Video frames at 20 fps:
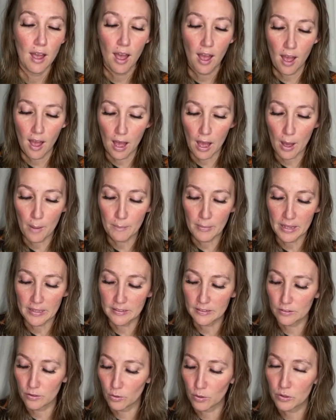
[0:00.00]

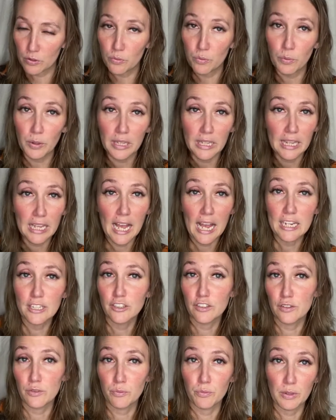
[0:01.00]
And so it's really, I
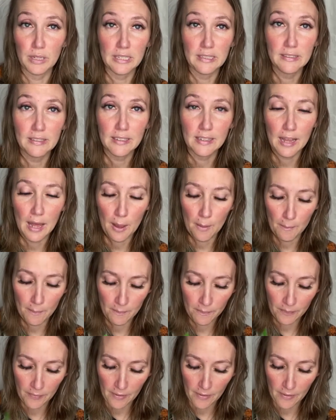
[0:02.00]
just read to them,